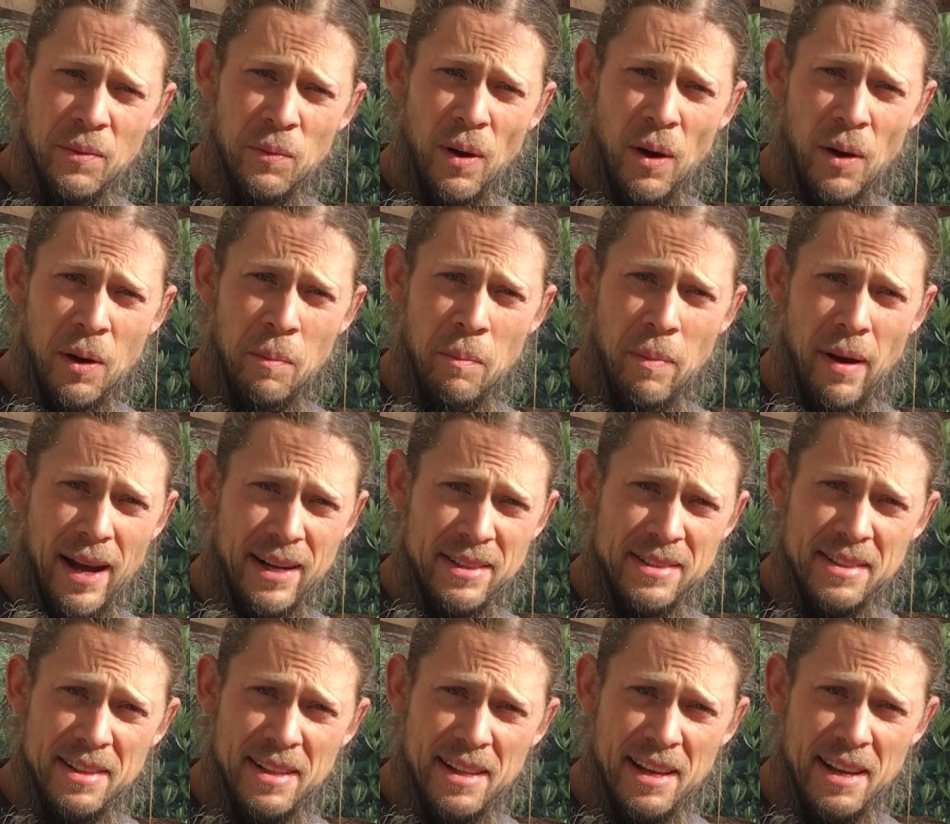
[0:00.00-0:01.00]
Welcome
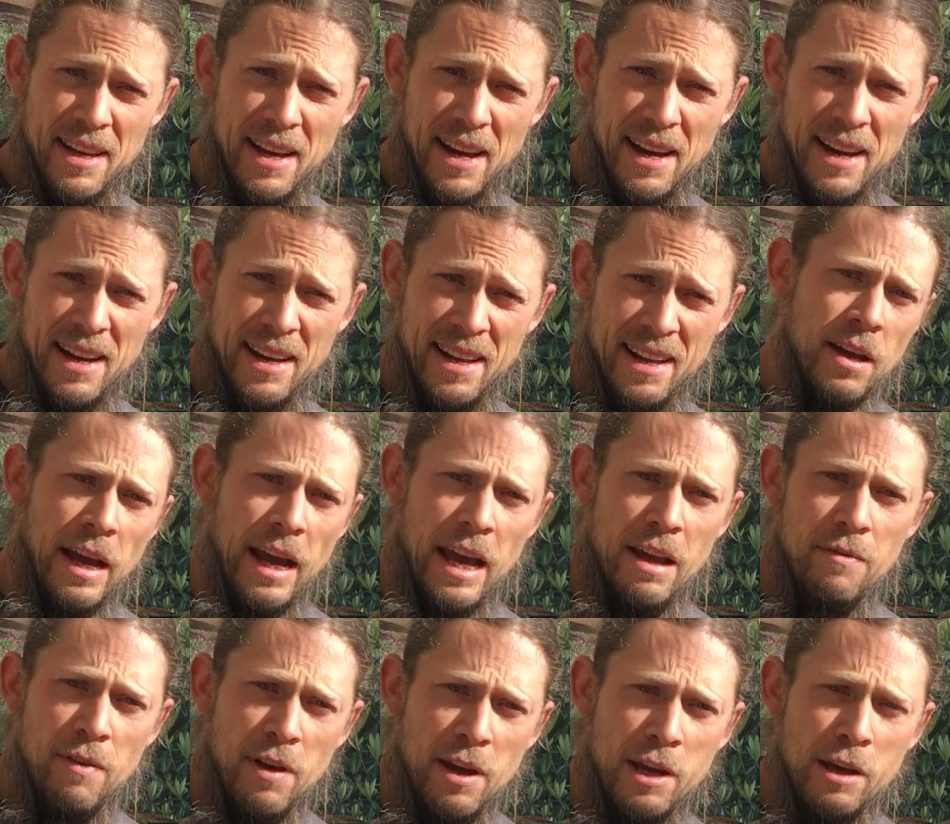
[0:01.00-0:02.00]
back to the uh,
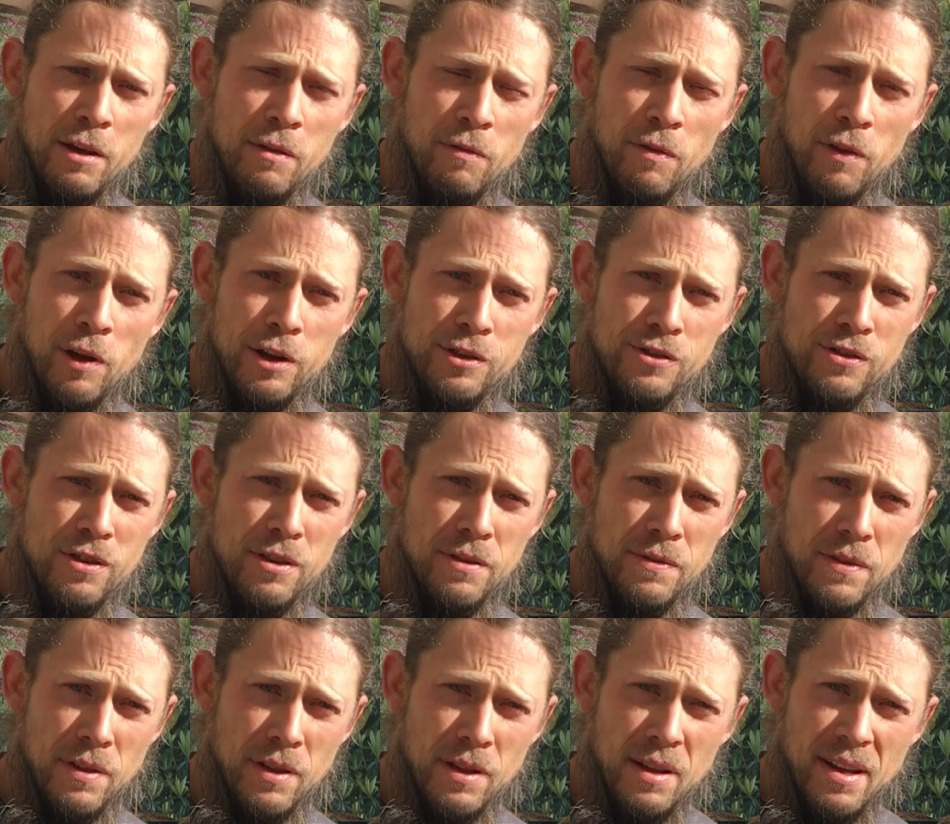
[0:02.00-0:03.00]
EV conversion
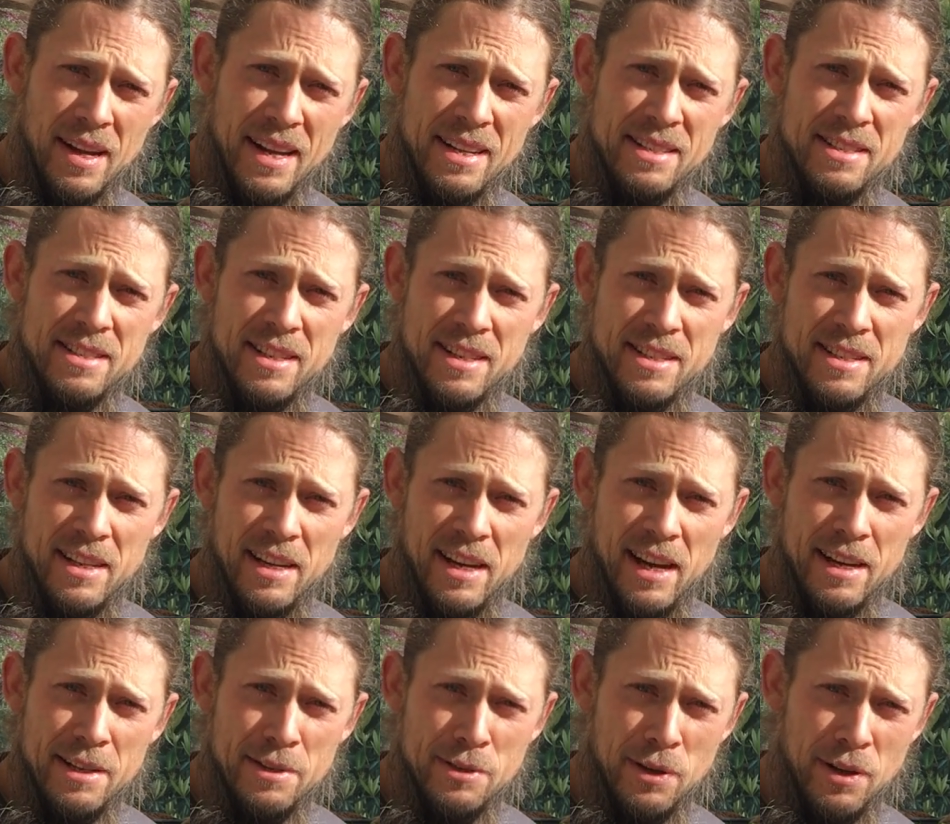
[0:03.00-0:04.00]
of the
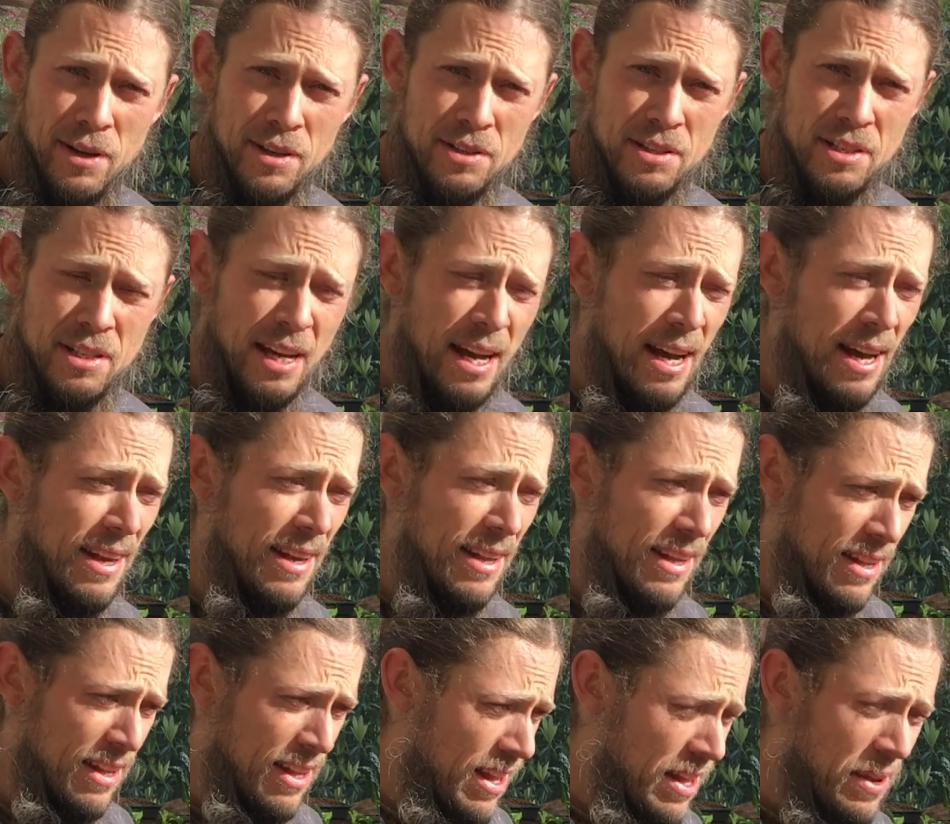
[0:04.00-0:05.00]
1968 Toyota Stout.
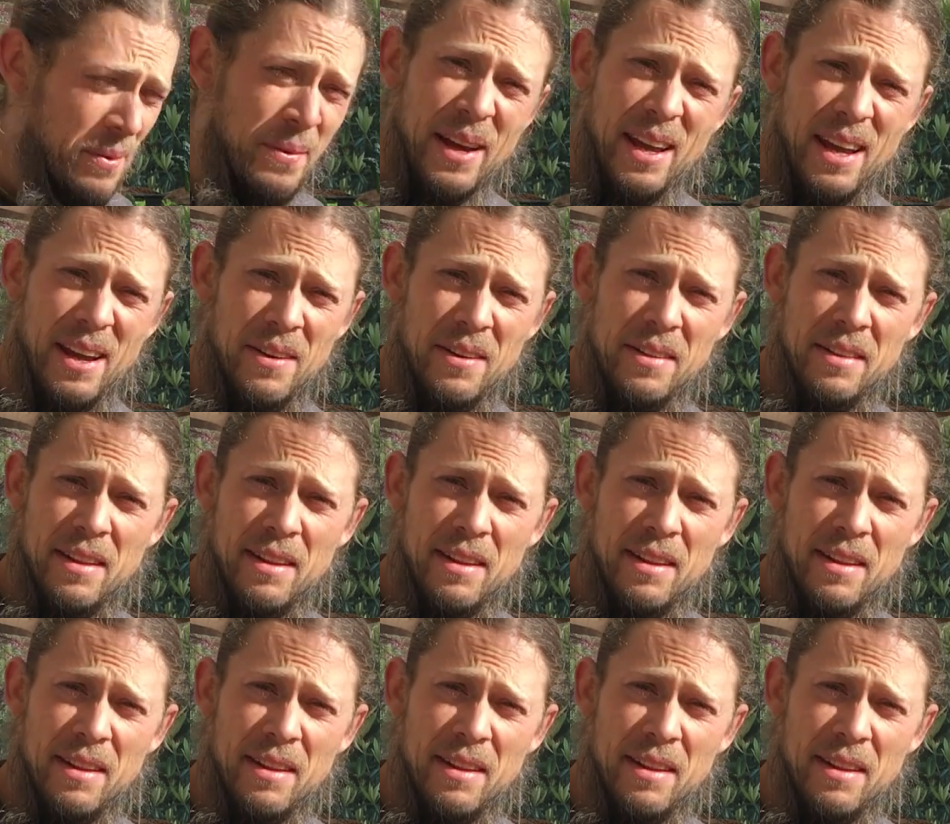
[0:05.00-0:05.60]
We're here at